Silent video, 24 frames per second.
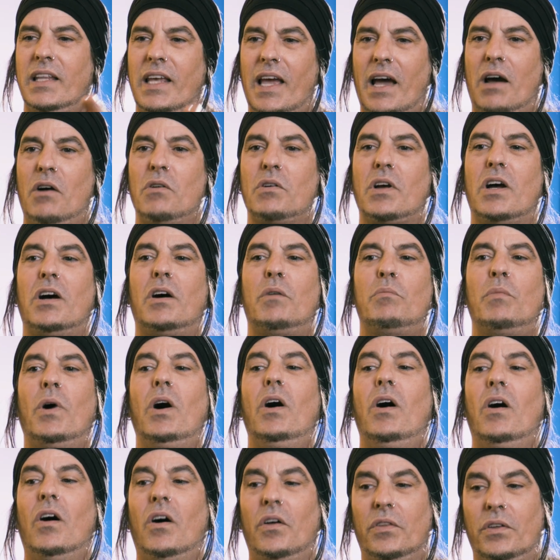outcome,
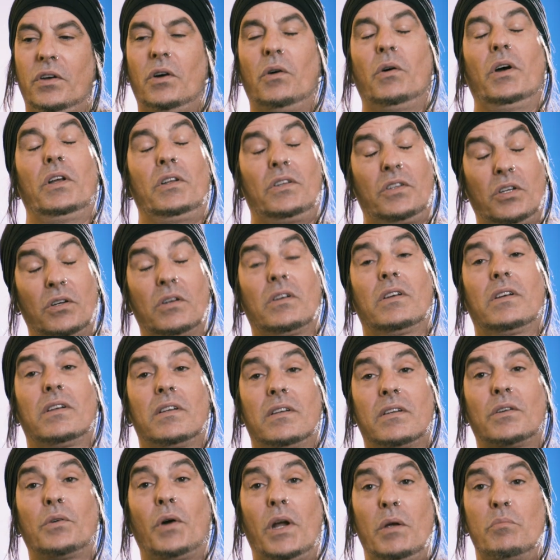although I took
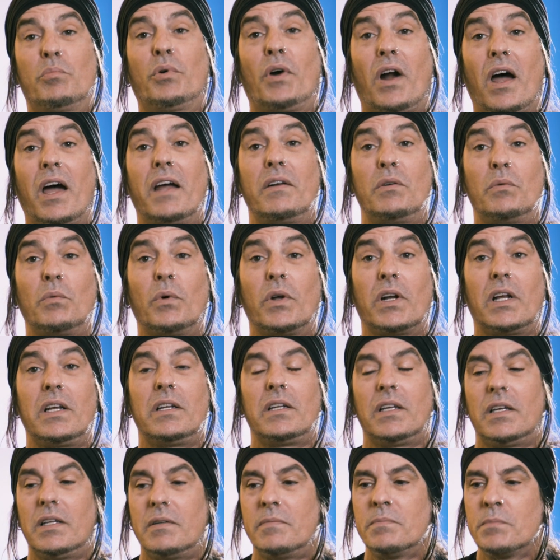great pride in what I
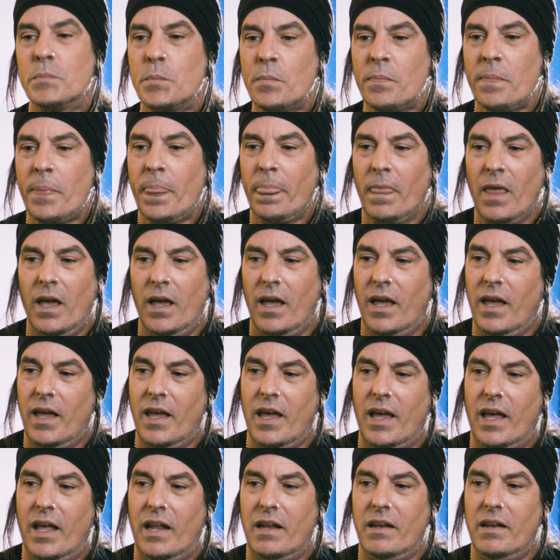did.
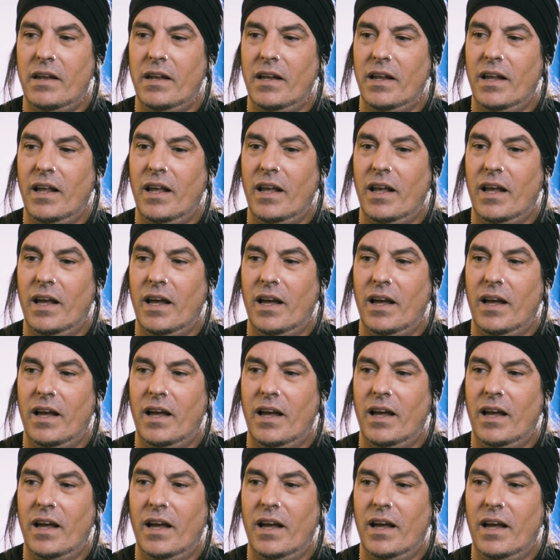And
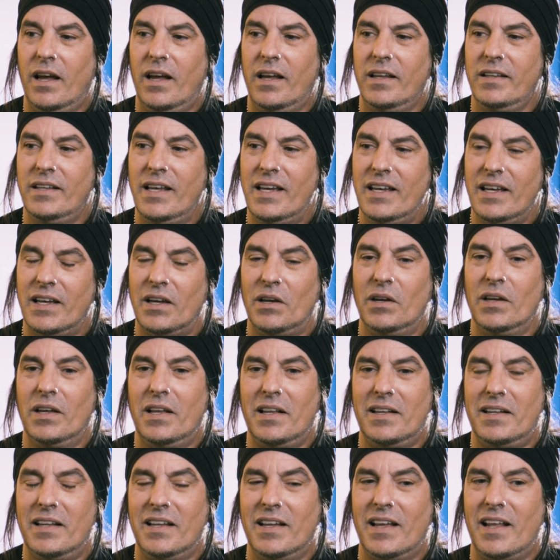
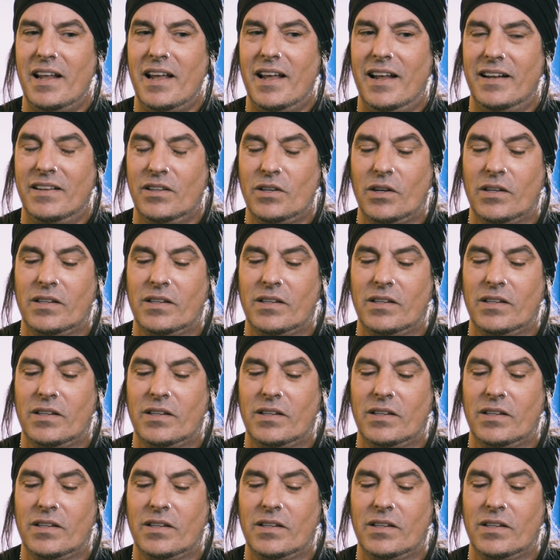yeah,